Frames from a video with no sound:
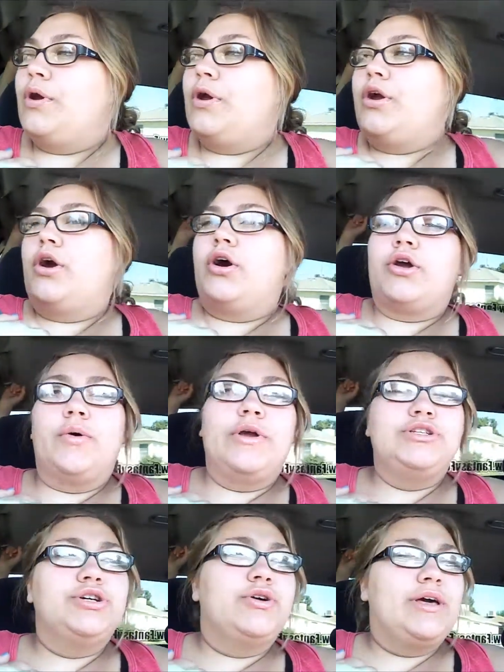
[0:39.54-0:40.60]
we are
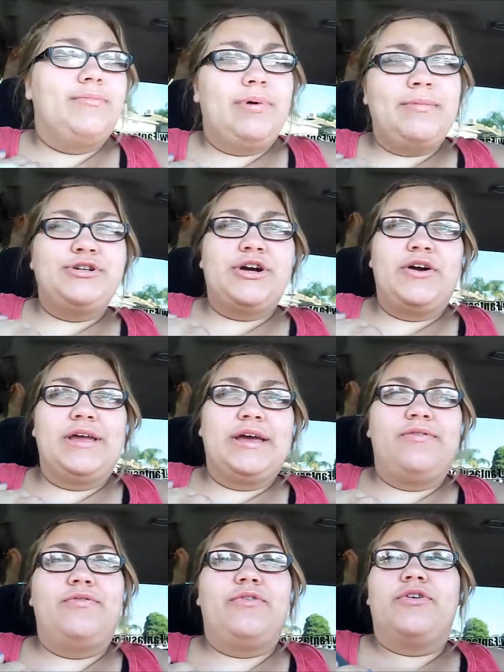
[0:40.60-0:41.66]
going to go get a baby shower
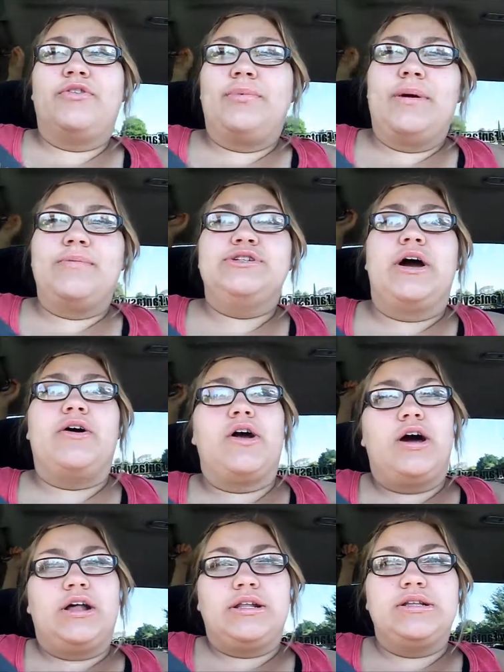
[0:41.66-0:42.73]
gift for the baby
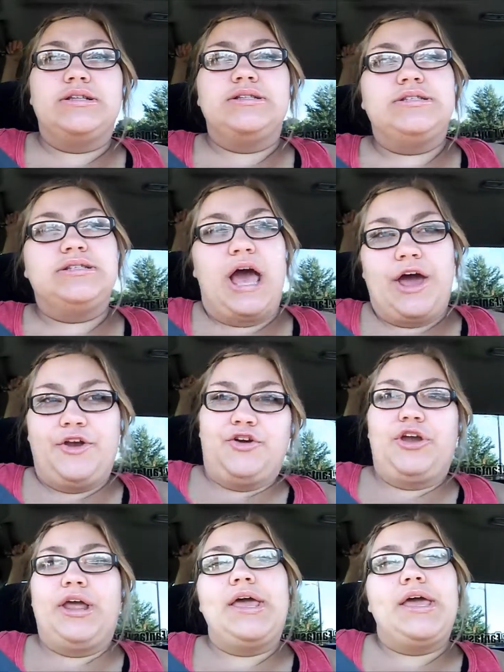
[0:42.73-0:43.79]
shower on
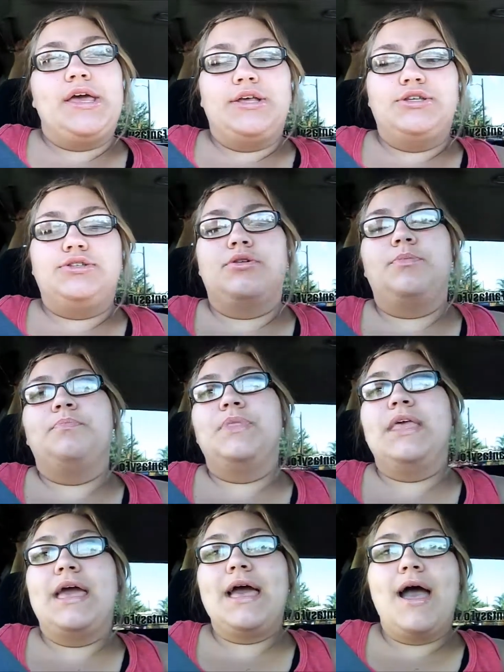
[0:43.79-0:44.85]
Saturday. So
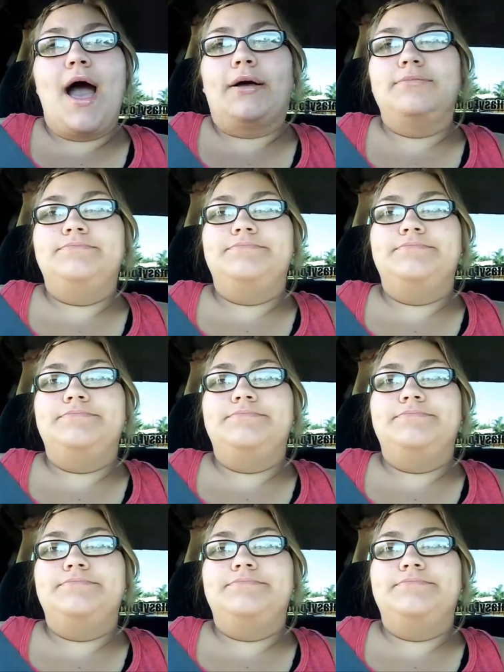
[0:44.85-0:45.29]
yeah.